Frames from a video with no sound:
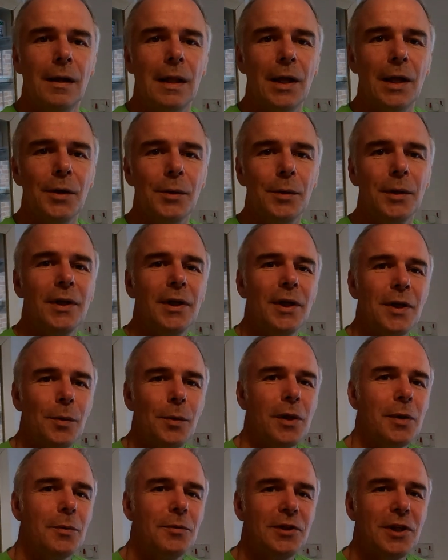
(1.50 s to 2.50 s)
Hello and
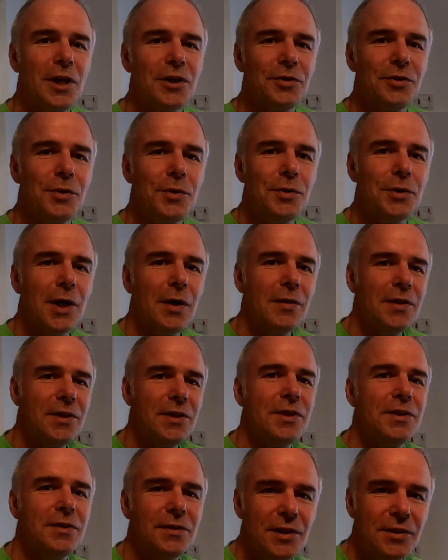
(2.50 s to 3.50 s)
welcome to Cheshire Audio.
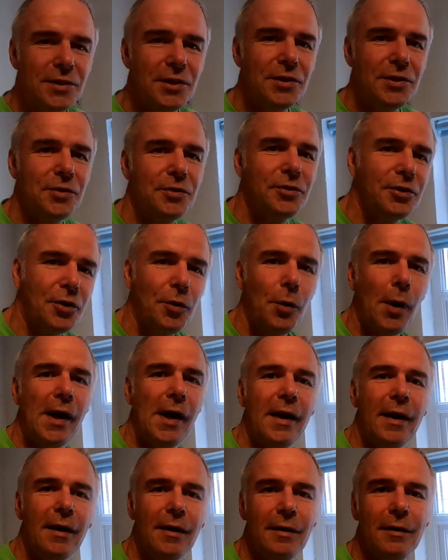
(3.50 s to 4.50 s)
This is just a
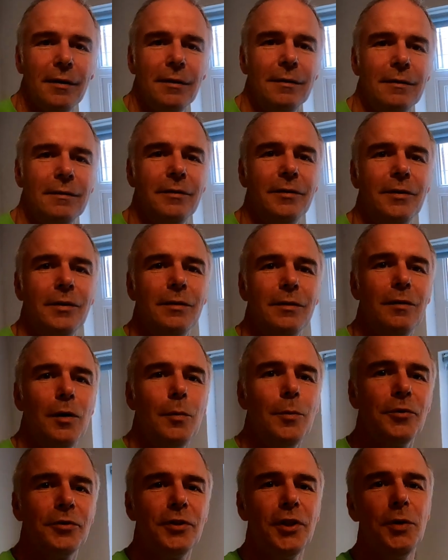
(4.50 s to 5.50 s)
quick, sort of
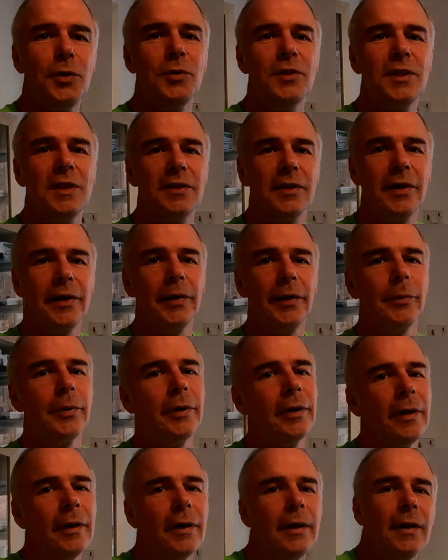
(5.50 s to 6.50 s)
almost newsy type,
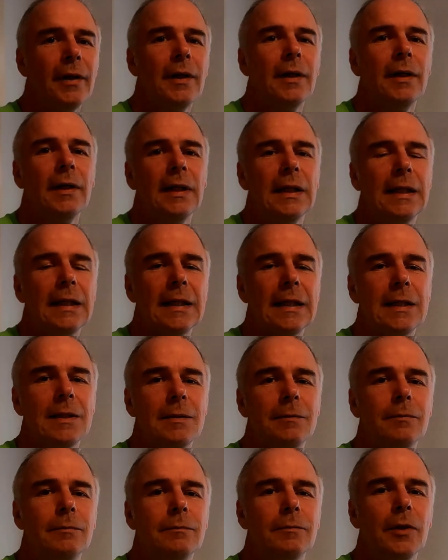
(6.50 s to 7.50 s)

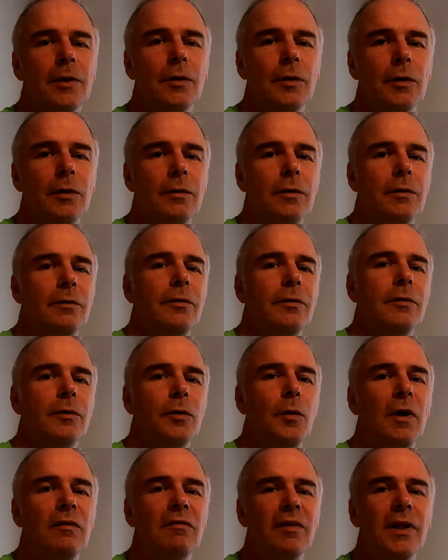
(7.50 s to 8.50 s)
sort of
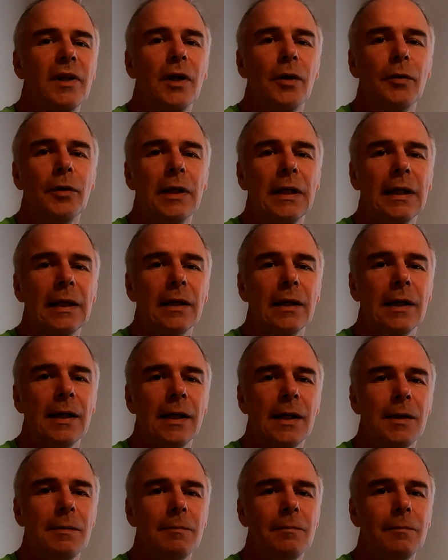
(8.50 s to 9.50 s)
quick video really.
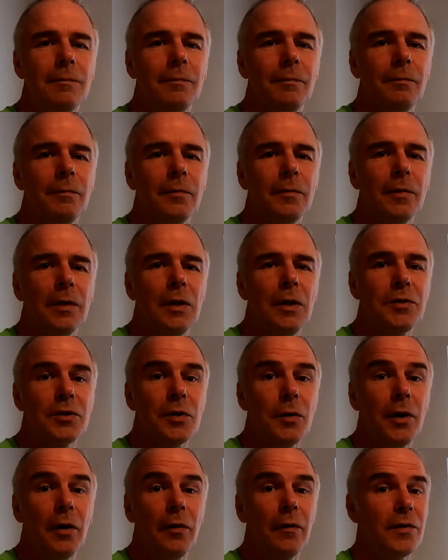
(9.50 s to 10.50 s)
Lots
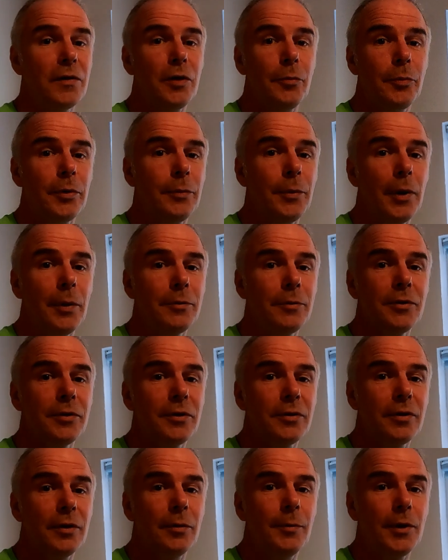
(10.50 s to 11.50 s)
going on in the shop at the moment. I
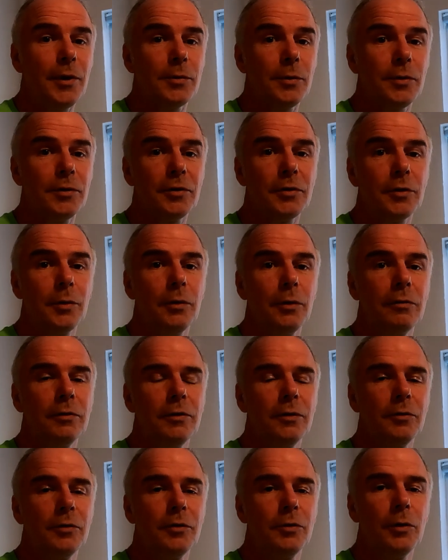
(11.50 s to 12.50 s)
just thought I might as well
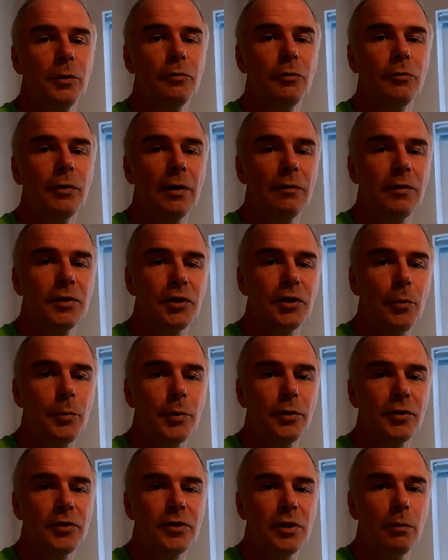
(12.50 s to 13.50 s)
just do a run around the
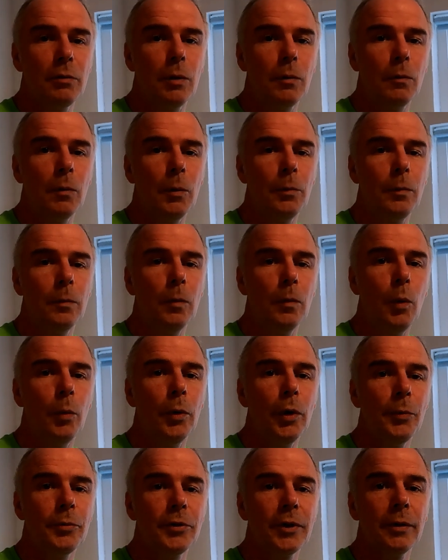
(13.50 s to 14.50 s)
shop and just see what
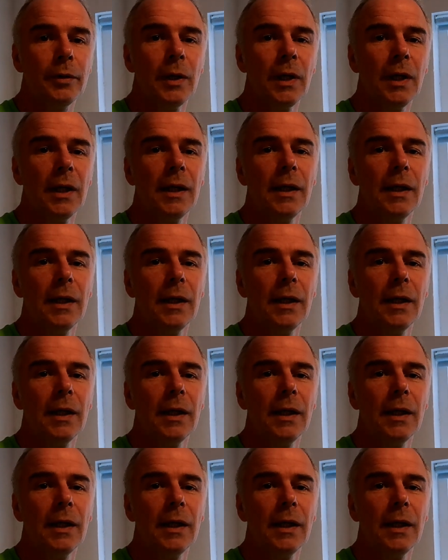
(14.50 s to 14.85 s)
we're up to